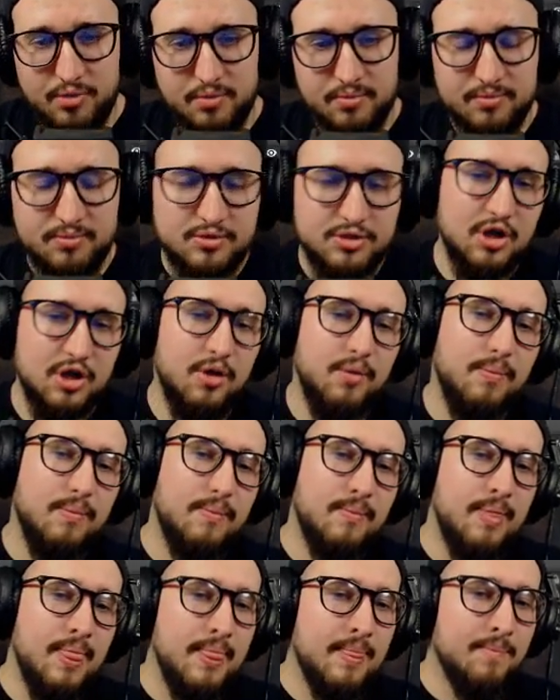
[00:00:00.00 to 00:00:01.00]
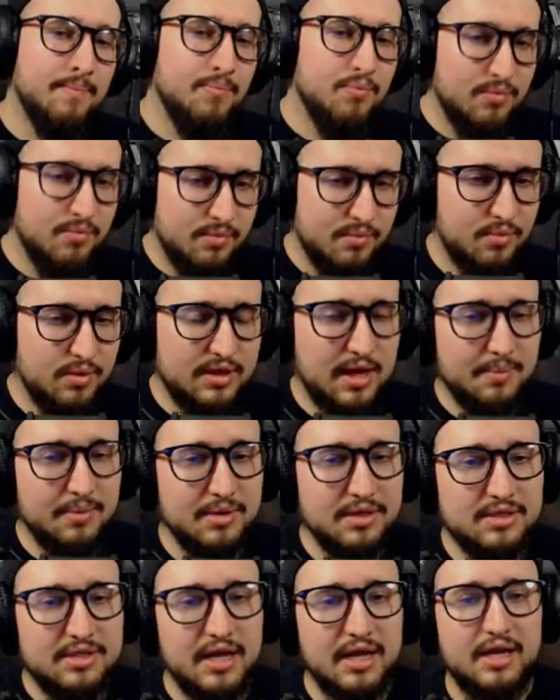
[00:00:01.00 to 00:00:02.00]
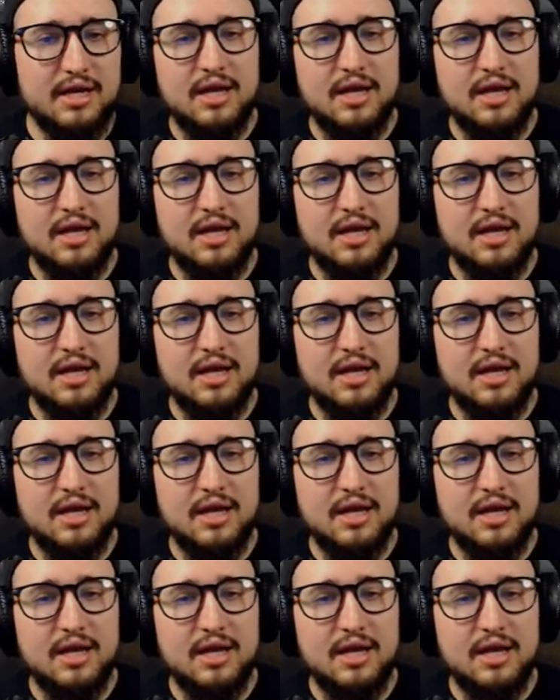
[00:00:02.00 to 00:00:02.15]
So with that being said,